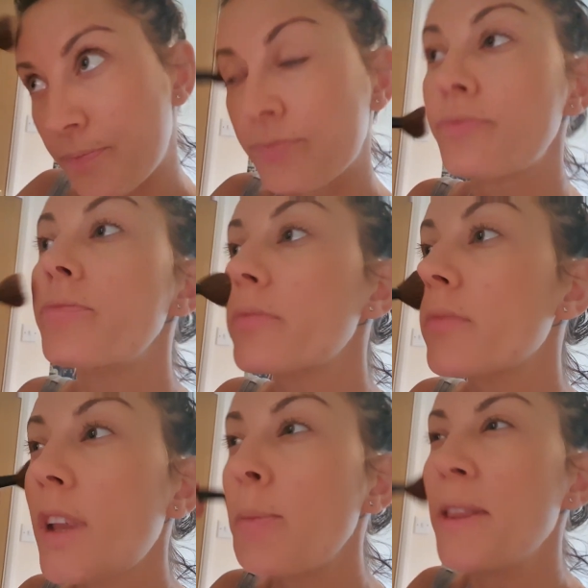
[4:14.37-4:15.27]

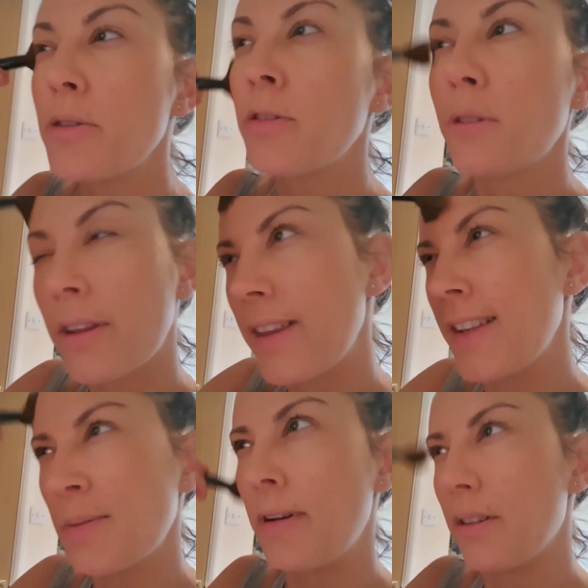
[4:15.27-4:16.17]
I mean, I think
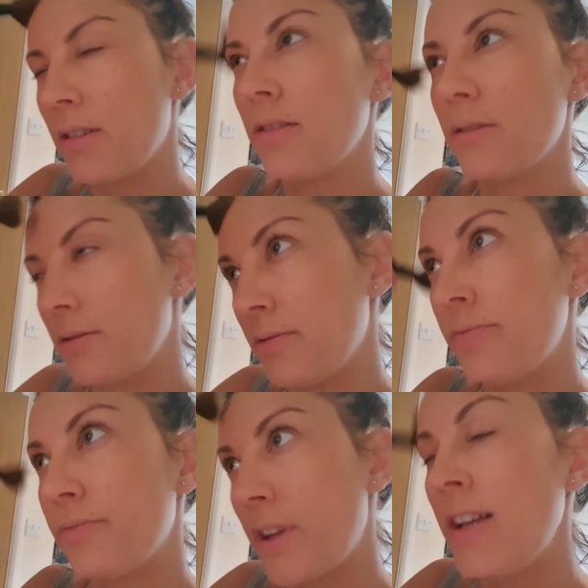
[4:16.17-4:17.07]
it's about
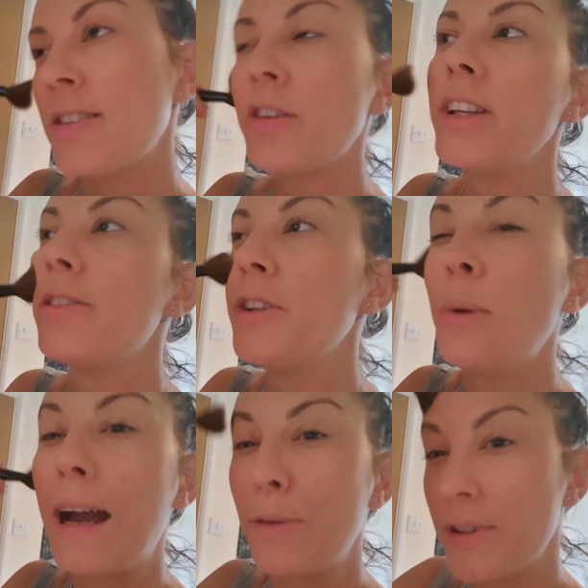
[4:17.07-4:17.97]
only a few
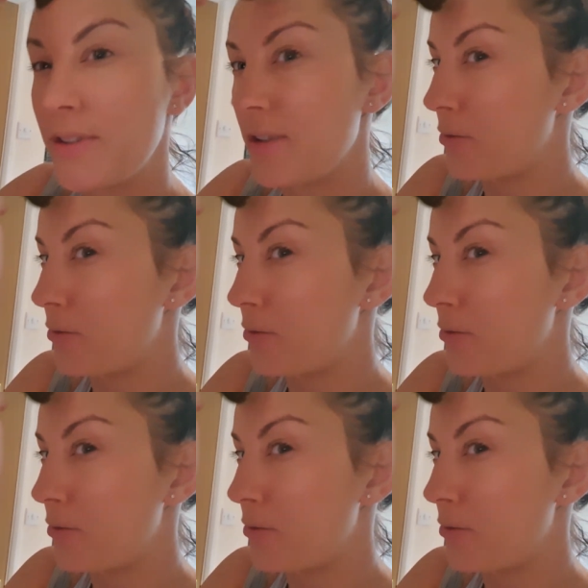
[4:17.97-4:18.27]
hours,